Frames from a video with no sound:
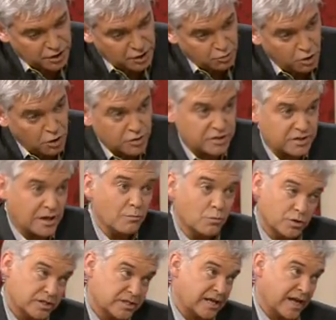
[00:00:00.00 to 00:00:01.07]
what some
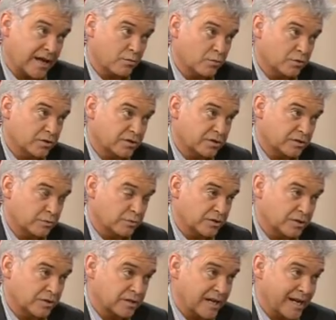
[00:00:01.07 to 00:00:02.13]
would say was
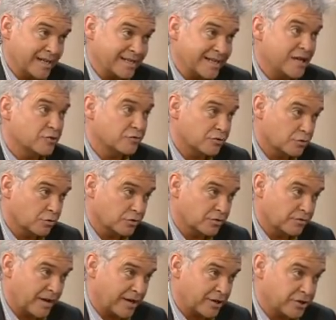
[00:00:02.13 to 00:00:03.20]
a slightly dangerous course
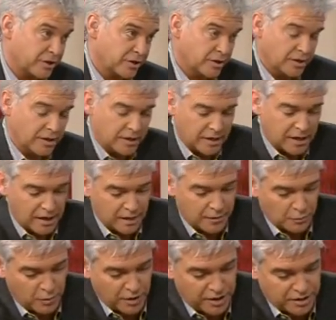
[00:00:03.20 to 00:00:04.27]
of action.
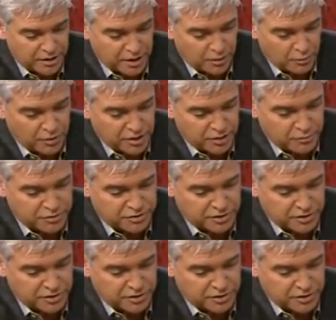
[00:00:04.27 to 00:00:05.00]
When you